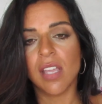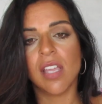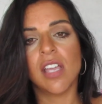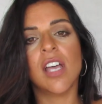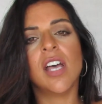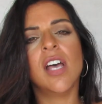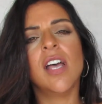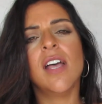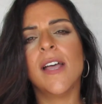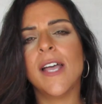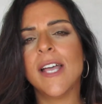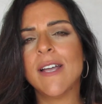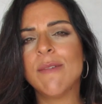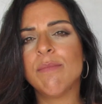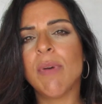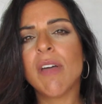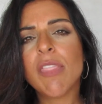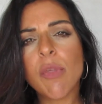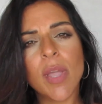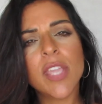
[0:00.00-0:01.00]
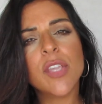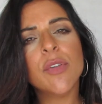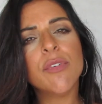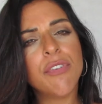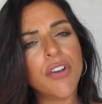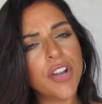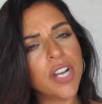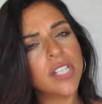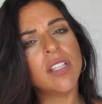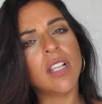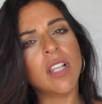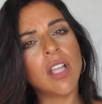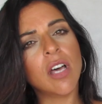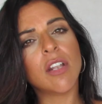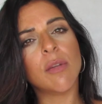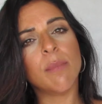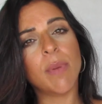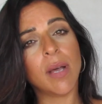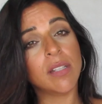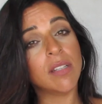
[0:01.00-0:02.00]
By the way, you've heard a lot
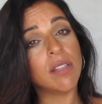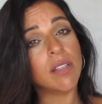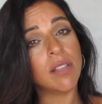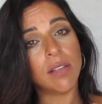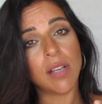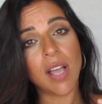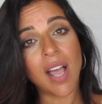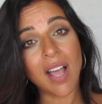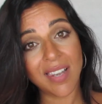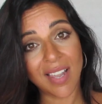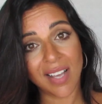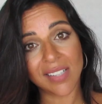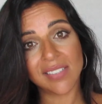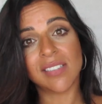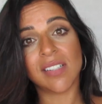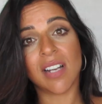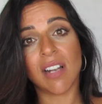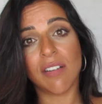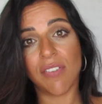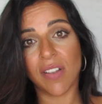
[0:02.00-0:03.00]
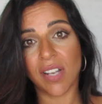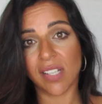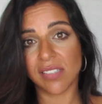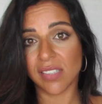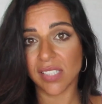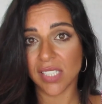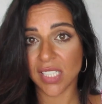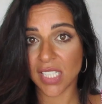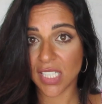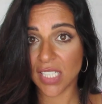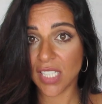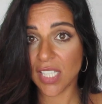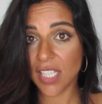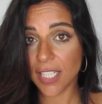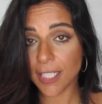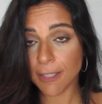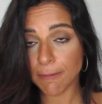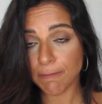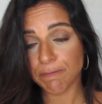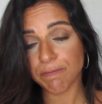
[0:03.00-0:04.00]
about the Al-Asra
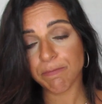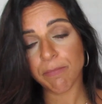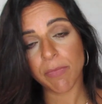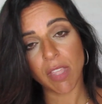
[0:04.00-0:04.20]
al-Falastiniyin,